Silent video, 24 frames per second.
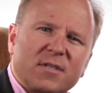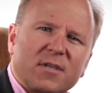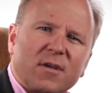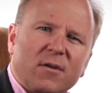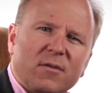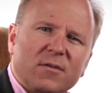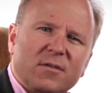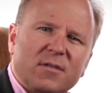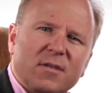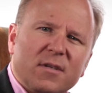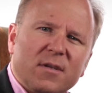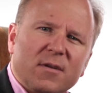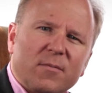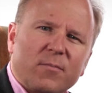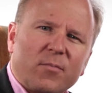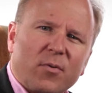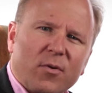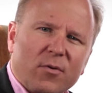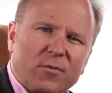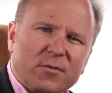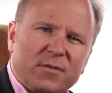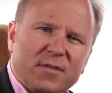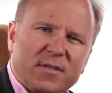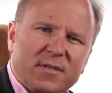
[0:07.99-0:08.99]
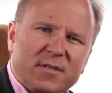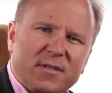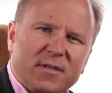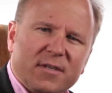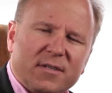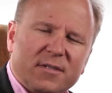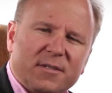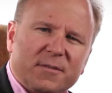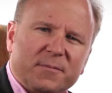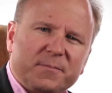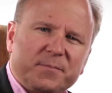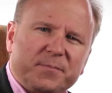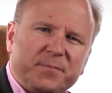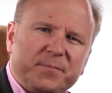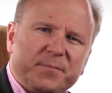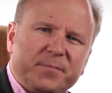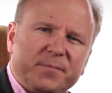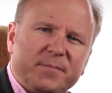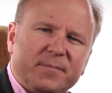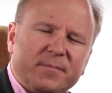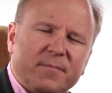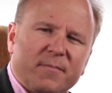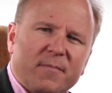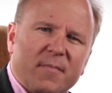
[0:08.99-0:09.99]
consular processings.
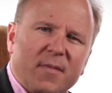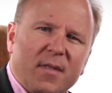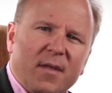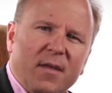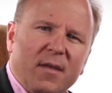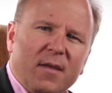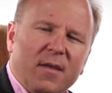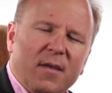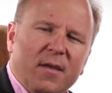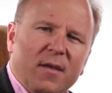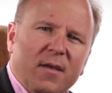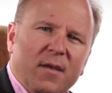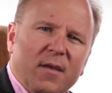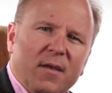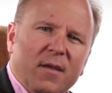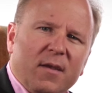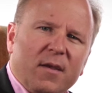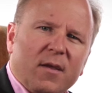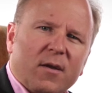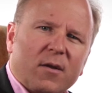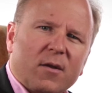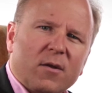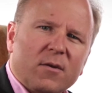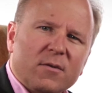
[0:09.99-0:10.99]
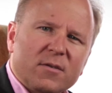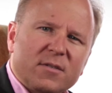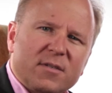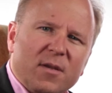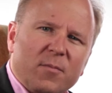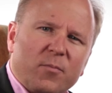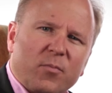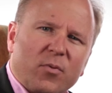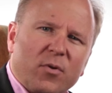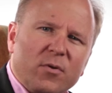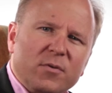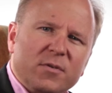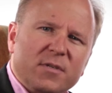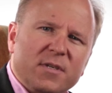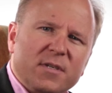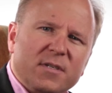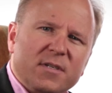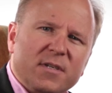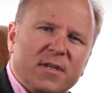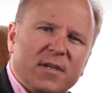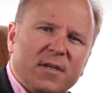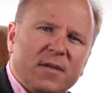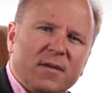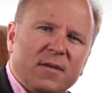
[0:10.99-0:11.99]
Now, consular
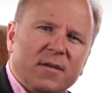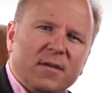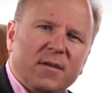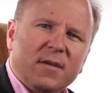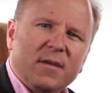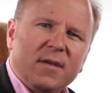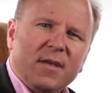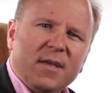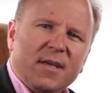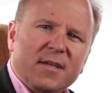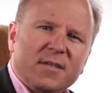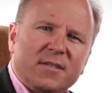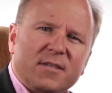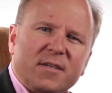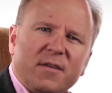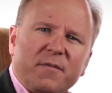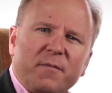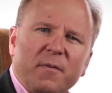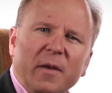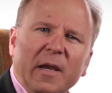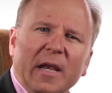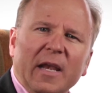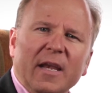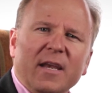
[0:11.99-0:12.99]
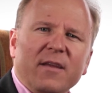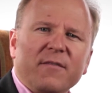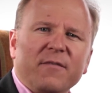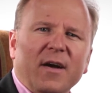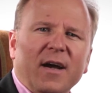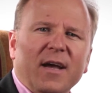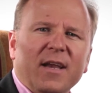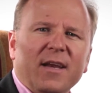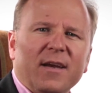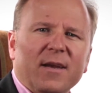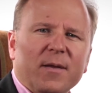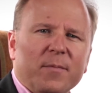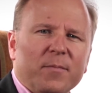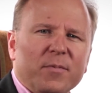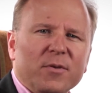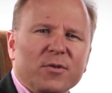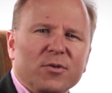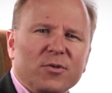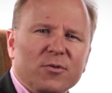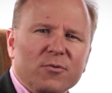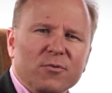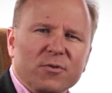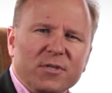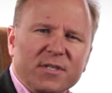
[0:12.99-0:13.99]
processing is typically divided up in
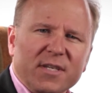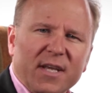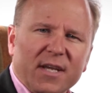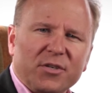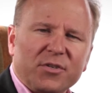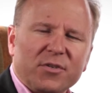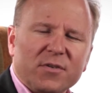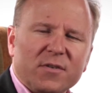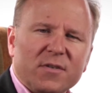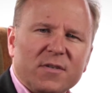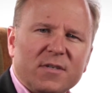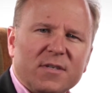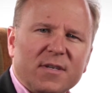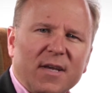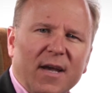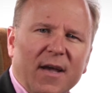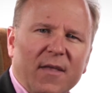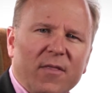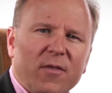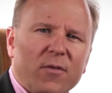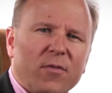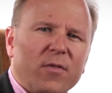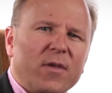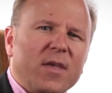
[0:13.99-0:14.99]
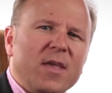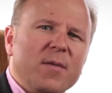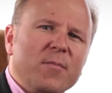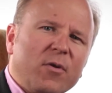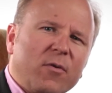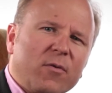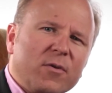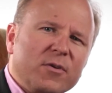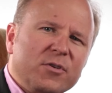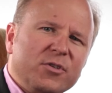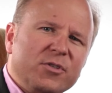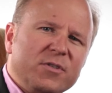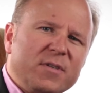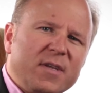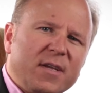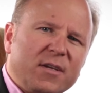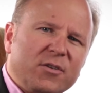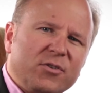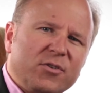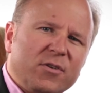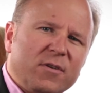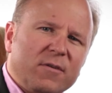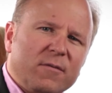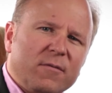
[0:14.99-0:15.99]
two sections, either the immigrant
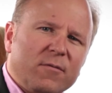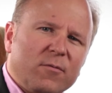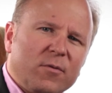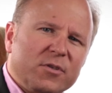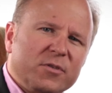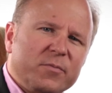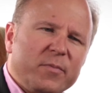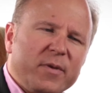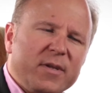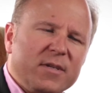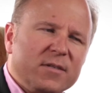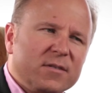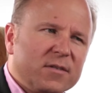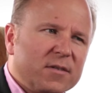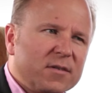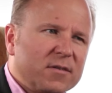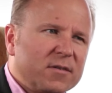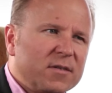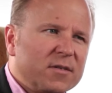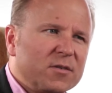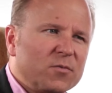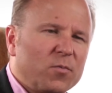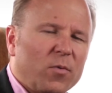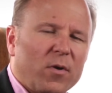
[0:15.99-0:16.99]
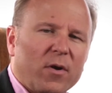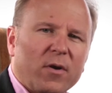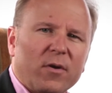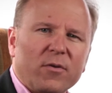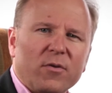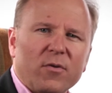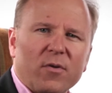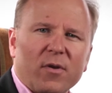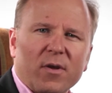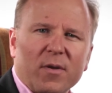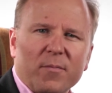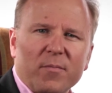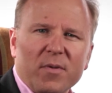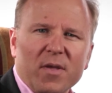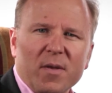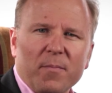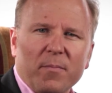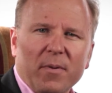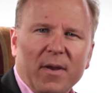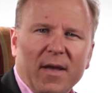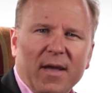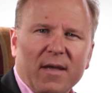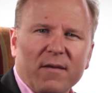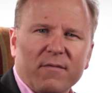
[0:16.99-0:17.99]
section, which means this is where you're going to be
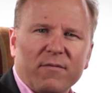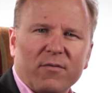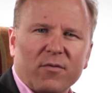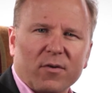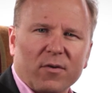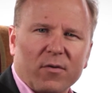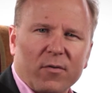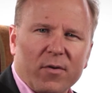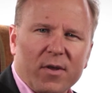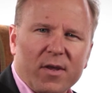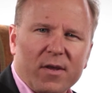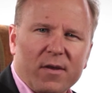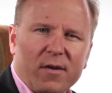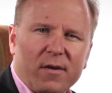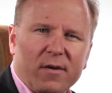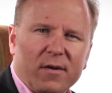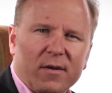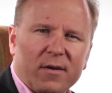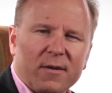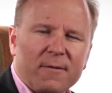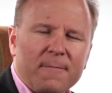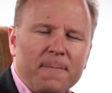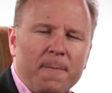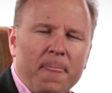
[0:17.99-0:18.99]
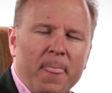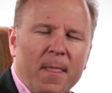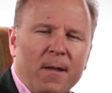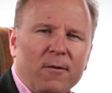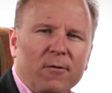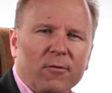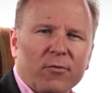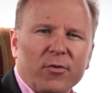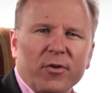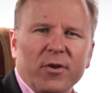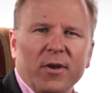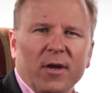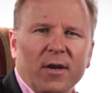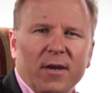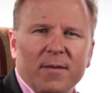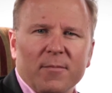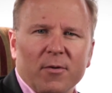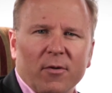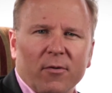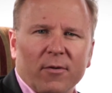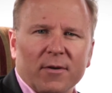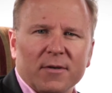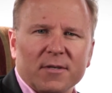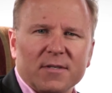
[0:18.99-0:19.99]
applying for a green card, or the
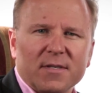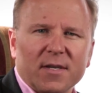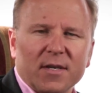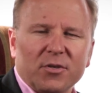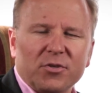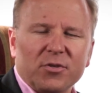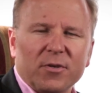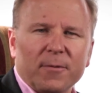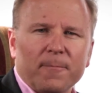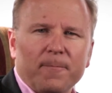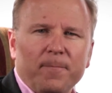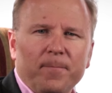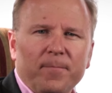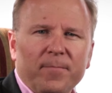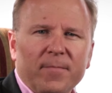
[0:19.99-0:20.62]
non-immigrant section.